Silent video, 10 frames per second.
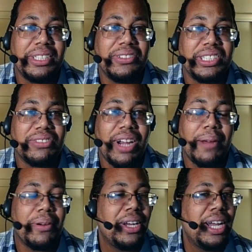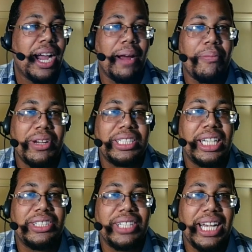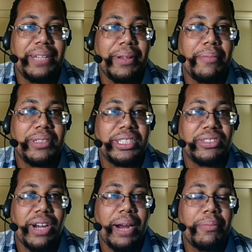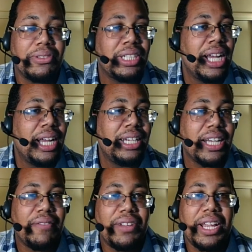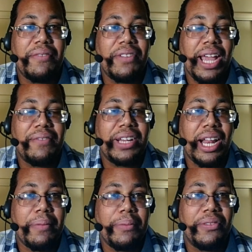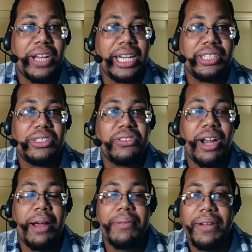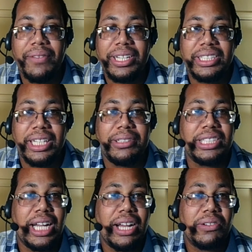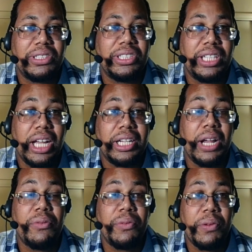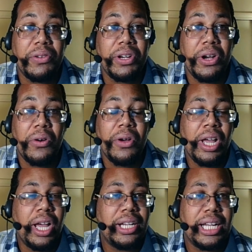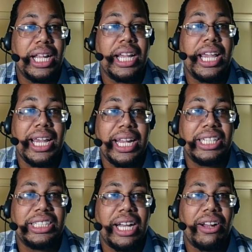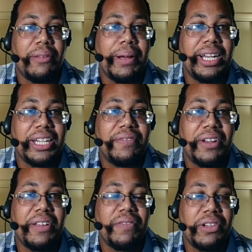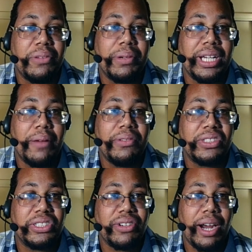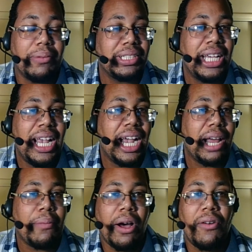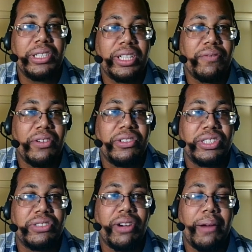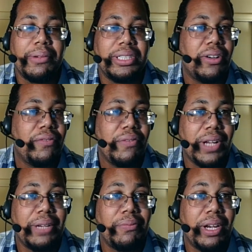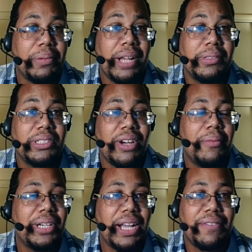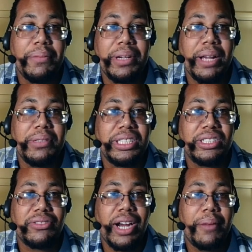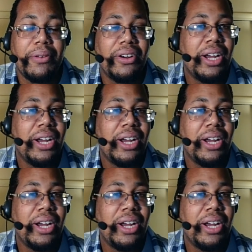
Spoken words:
new subscriber. I appreciate you guys becoming subscribers. Definitely, if you have any other people who like to subscribe, definitely send a shout out that they will know that they can get a shout out on my next video if they do become new subscribers. And I'm always looking for new subscribers. So if you would like, want to become a subscriber, definitely become a subscriber.